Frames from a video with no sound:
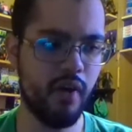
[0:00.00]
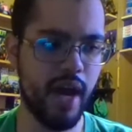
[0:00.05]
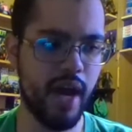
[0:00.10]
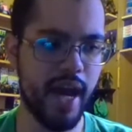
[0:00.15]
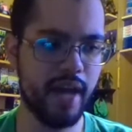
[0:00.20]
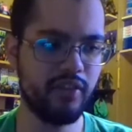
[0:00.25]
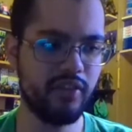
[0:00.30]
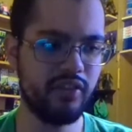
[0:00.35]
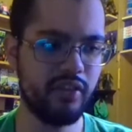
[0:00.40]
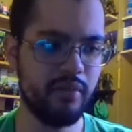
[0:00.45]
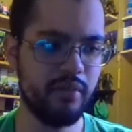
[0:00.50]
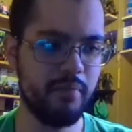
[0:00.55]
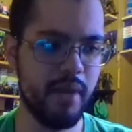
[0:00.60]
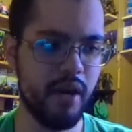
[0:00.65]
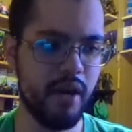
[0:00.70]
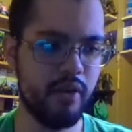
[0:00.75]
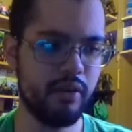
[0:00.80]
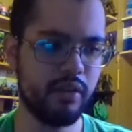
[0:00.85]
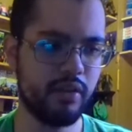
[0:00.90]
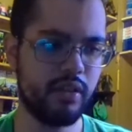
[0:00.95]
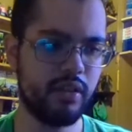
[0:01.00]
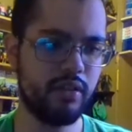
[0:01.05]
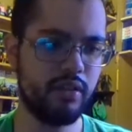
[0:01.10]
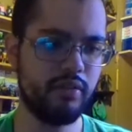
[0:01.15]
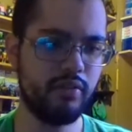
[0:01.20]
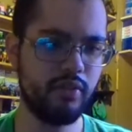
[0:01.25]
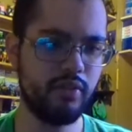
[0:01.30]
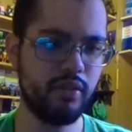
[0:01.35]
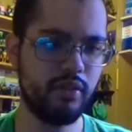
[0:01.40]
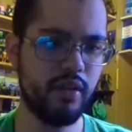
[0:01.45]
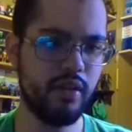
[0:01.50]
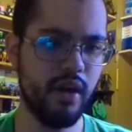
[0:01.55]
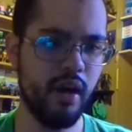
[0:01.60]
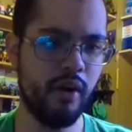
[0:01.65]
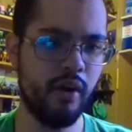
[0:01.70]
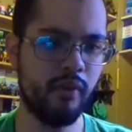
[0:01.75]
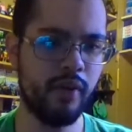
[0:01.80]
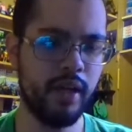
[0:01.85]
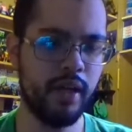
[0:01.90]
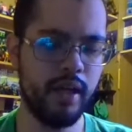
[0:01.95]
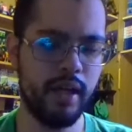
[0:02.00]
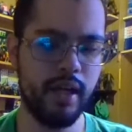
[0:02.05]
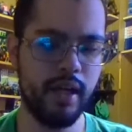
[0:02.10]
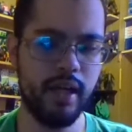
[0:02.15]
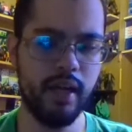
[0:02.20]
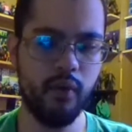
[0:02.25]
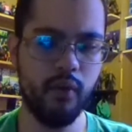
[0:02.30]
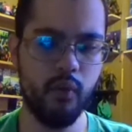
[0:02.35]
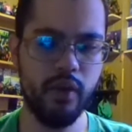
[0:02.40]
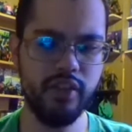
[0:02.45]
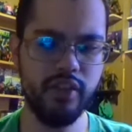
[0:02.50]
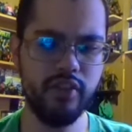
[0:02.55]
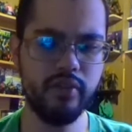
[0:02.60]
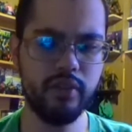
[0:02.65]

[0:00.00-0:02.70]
As an American, when